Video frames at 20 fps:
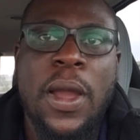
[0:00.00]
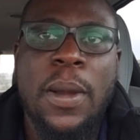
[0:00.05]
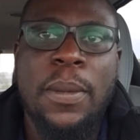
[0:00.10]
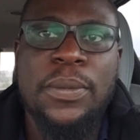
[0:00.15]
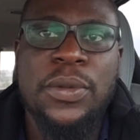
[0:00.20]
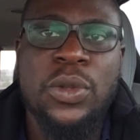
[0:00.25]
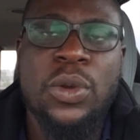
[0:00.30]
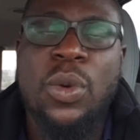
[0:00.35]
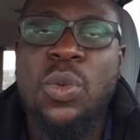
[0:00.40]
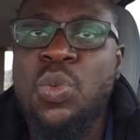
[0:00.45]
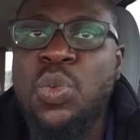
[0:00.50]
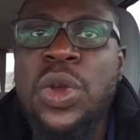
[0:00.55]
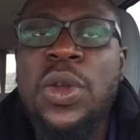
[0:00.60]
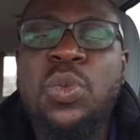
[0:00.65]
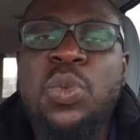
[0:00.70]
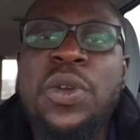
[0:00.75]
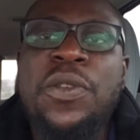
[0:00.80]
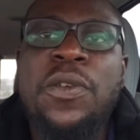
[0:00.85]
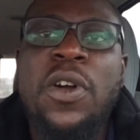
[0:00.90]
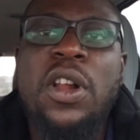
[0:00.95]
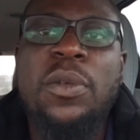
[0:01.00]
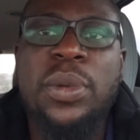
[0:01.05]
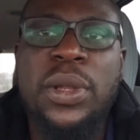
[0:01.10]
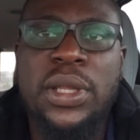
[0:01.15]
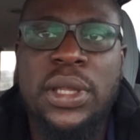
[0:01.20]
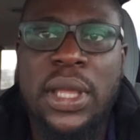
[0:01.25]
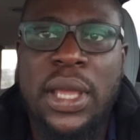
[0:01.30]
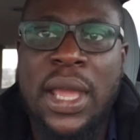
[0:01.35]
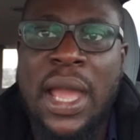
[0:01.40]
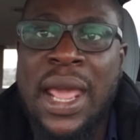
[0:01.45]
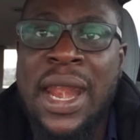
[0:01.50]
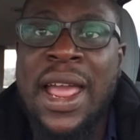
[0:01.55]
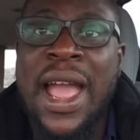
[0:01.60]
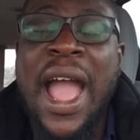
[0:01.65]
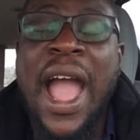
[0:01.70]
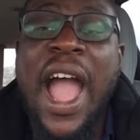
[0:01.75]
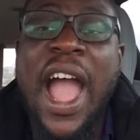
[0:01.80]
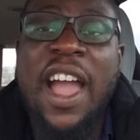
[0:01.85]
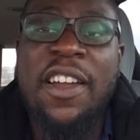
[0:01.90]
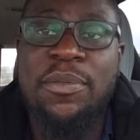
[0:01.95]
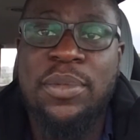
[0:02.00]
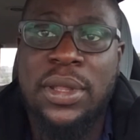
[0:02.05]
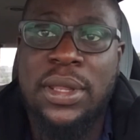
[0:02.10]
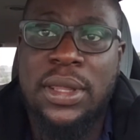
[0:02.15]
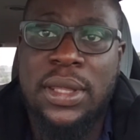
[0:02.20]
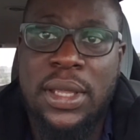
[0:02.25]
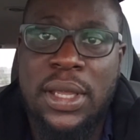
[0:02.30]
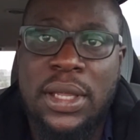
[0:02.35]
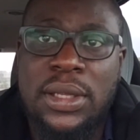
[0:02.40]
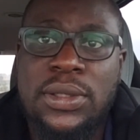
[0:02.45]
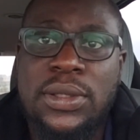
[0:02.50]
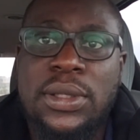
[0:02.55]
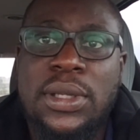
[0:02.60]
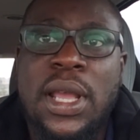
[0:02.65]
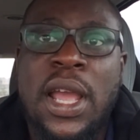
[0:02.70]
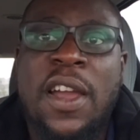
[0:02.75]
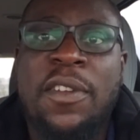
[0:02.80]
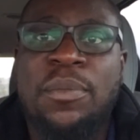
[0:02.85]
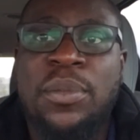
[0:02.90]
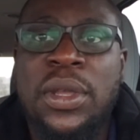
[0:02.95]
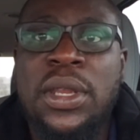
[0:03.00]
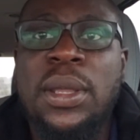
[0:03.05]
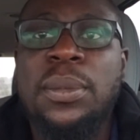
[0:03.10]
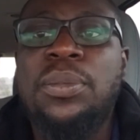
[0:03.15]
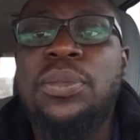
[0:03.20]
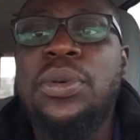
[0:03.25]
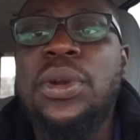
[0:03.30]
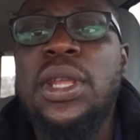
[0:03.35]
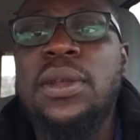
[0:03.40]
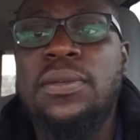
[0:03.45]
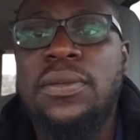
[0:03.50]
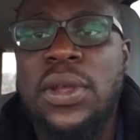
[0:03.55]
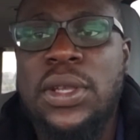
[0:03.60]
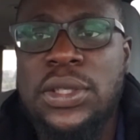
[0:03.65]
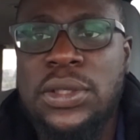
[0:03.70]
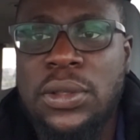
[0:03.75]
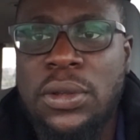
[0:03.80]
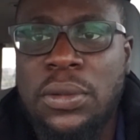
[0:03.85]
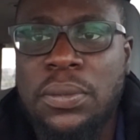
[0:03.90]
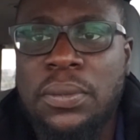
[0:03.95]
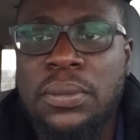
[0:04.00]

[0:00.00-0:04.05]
So we've all been there, and I have been there. I've been a pre-investor.